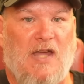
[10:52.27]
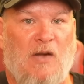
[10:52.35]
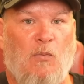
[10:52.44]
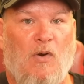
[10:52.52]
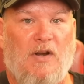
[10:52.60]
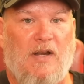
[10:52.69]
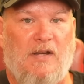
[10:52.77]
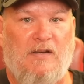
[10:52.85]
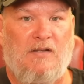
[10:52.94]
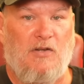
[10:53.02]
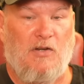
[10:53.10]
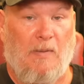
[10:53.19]
they
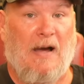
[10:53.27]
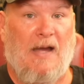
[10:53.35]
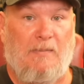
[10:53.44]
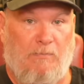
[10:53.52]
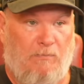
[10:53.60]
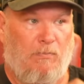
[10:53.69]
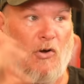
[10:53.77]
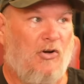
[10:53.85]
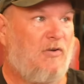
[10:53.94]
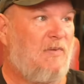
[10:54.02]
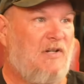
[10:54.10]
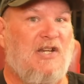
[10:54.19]
wanted you to buy
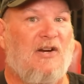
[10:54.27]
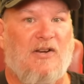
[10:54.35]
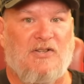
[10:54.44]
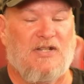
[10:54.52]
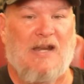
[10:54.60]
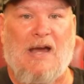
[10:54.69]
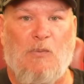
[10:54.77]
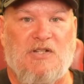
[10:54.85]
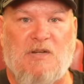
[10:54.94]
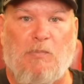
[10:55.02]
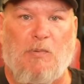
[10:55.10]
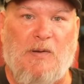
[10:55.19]
bulk materials, and I
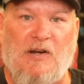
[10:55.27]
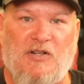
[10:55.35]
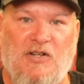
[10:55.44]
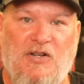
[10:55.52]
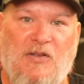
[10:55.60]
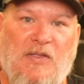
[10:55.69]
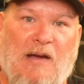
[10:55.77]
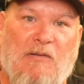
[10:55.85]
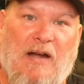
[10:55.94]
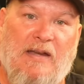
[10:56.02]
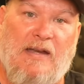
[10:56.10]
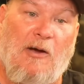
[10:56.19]
wasn't prepared to do that
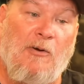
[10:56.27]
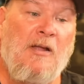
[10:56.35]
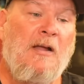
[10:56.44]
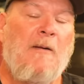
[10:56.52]
right now.